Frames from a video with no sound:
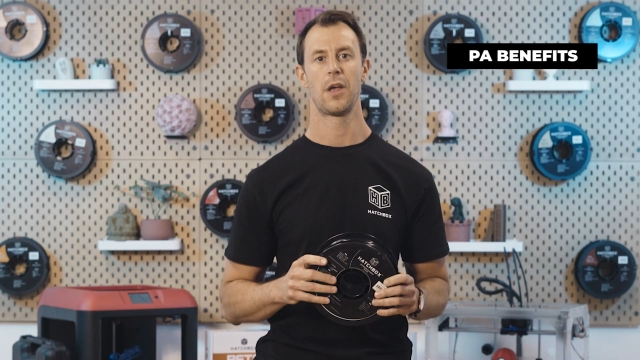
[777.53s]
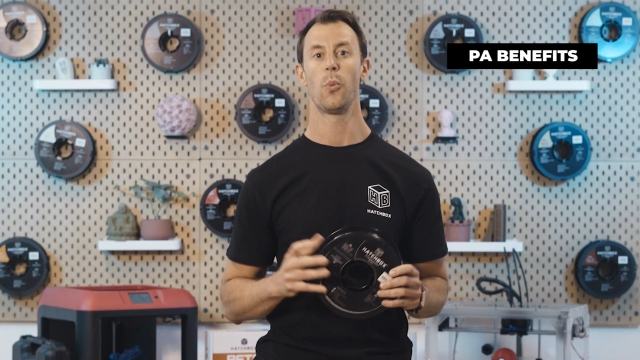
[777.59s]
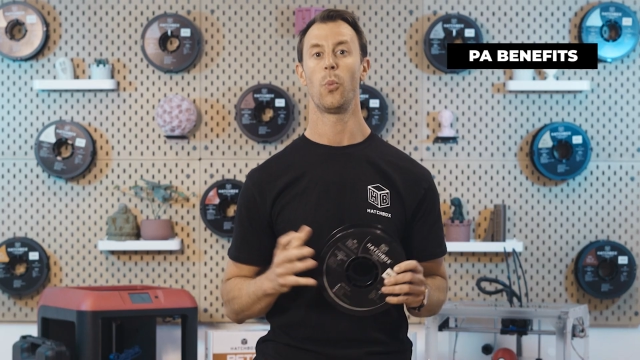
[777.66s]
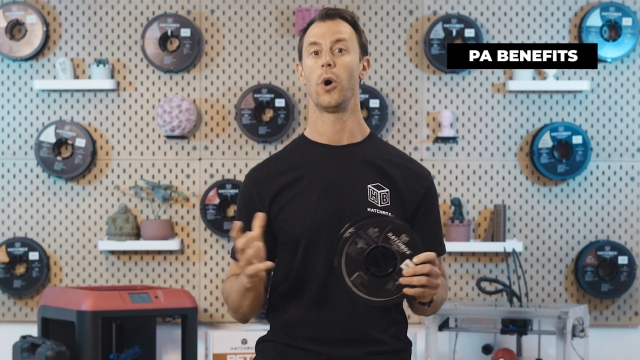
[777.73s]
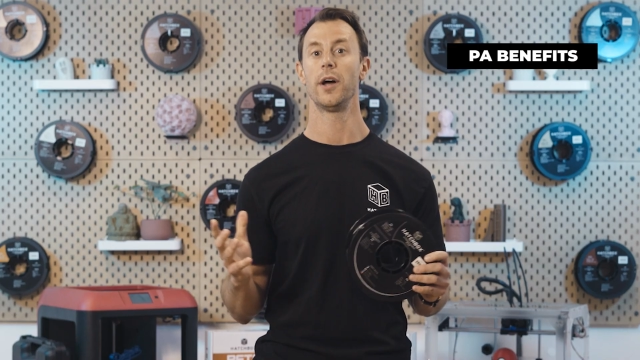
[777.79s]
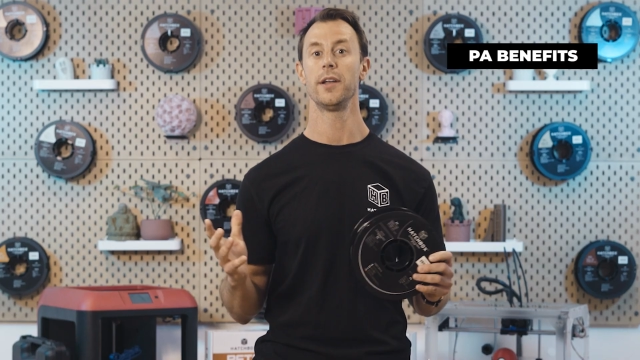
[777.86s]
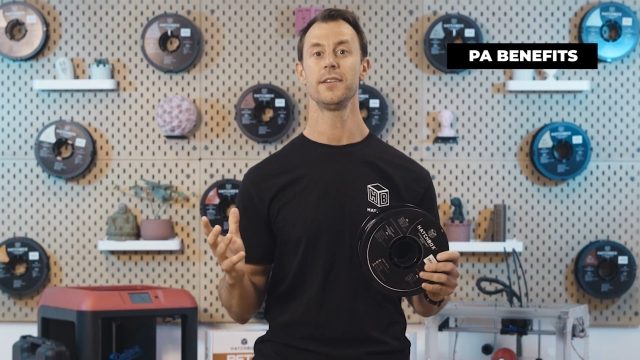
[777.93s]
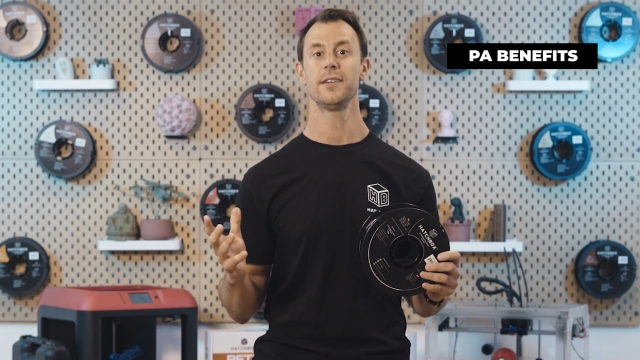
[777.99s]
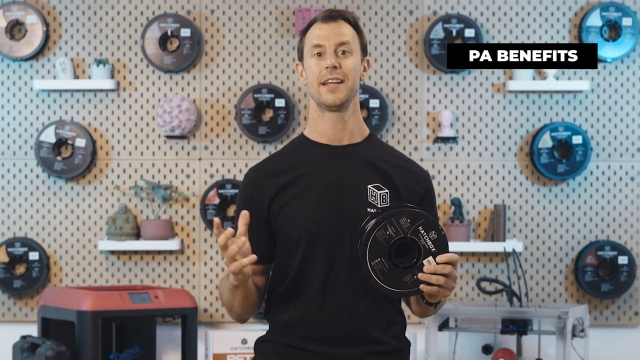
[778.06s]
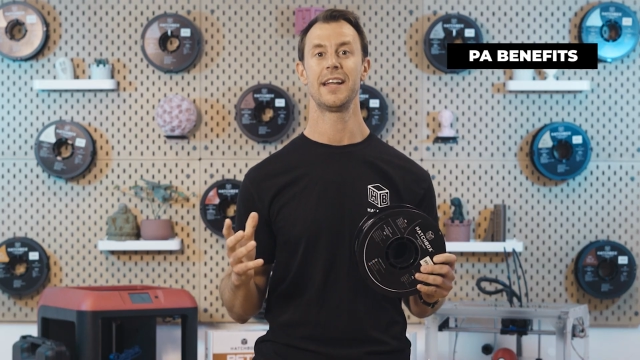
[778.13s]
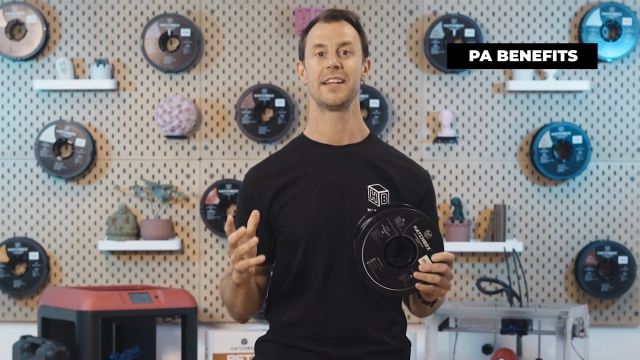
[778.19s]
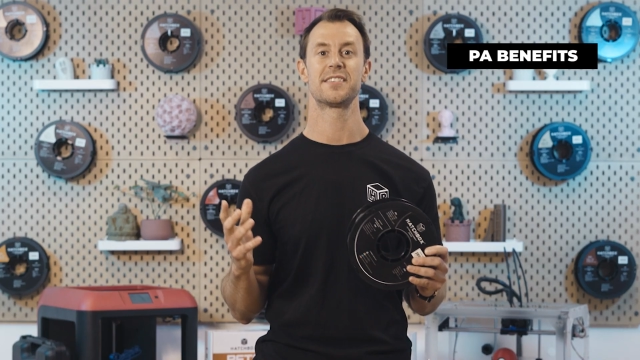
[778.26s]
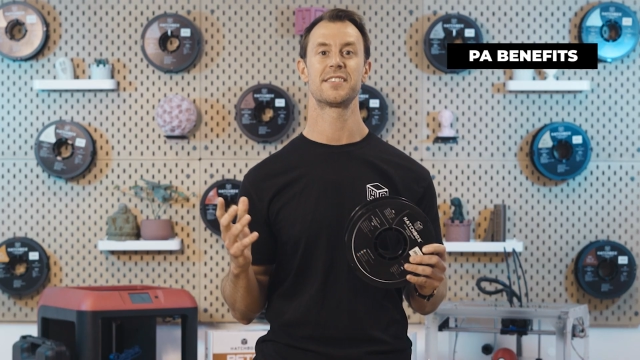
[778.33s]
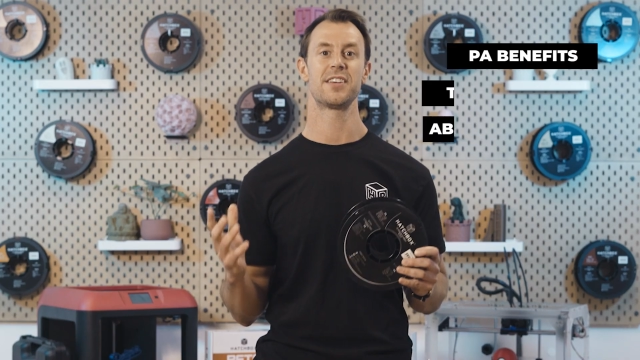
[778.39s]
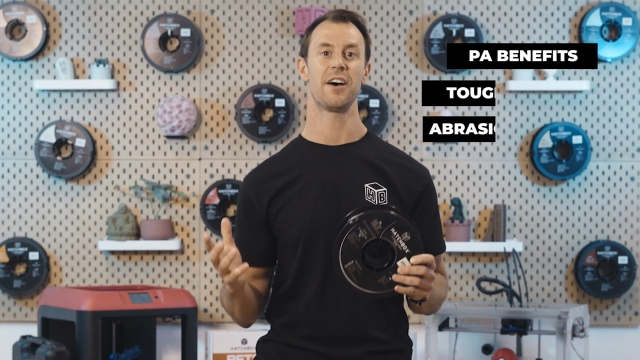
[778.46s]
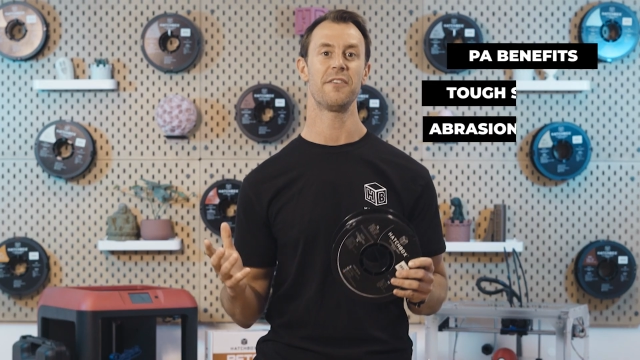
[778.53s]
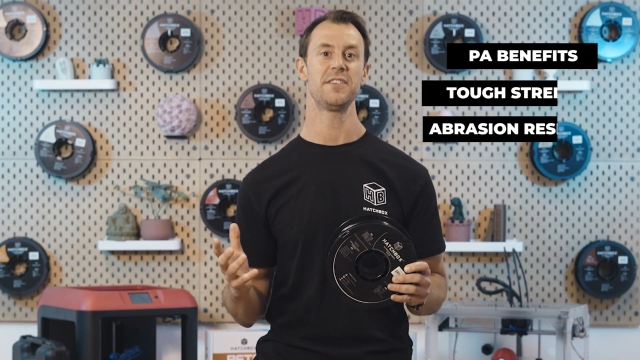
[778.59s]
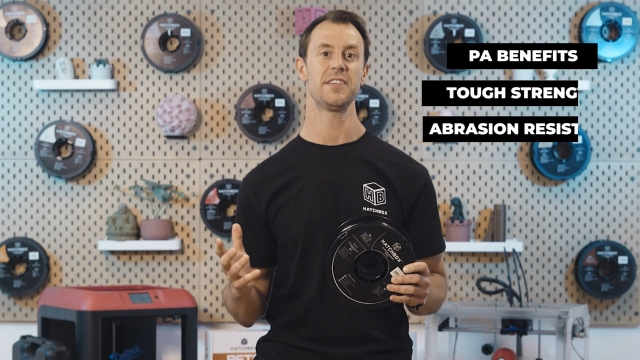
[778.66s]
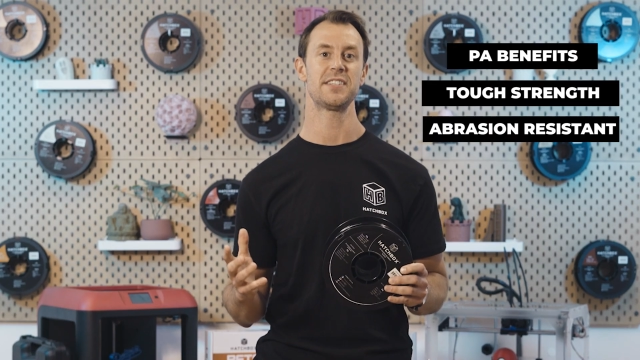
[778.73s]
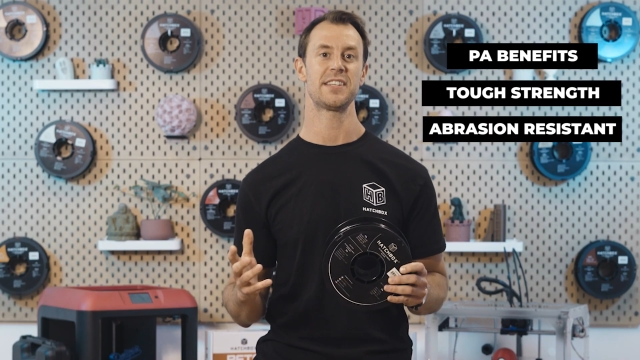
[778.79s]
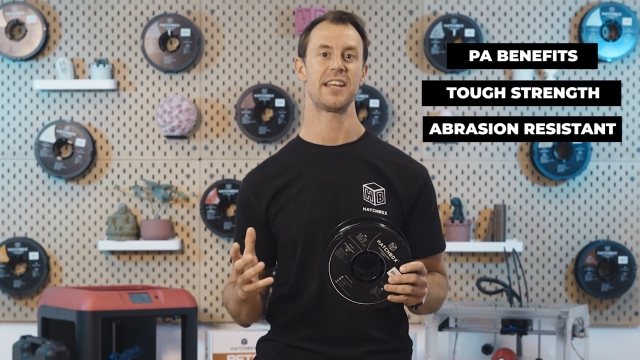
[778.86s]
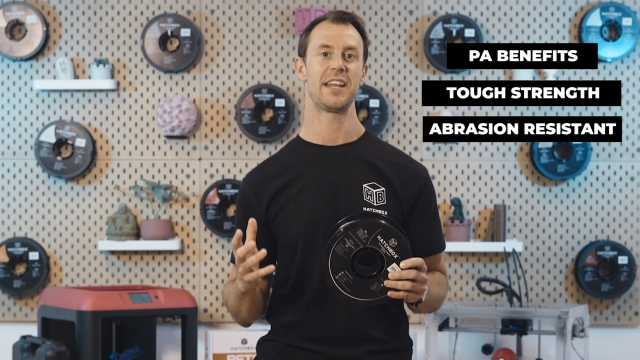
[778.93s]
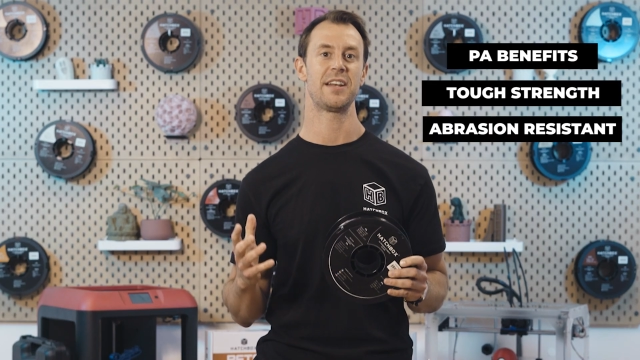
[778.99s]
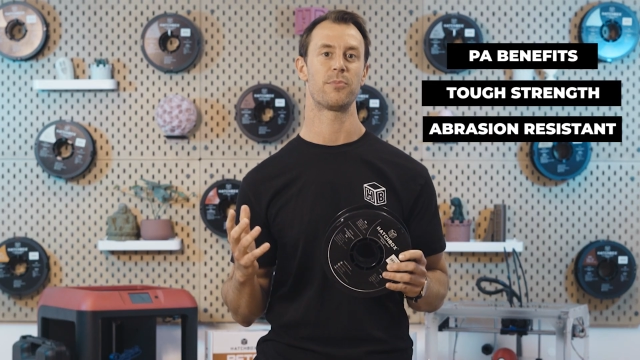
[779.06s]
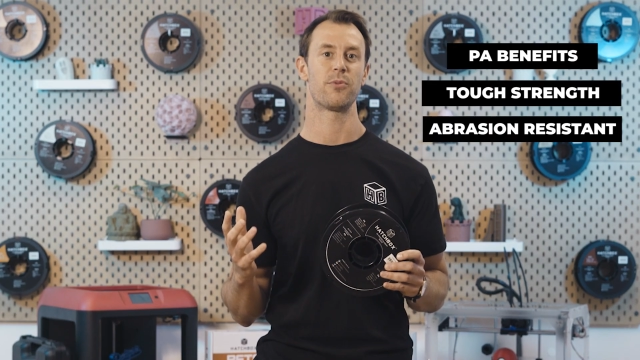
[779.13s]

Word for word: 1. Its toughness and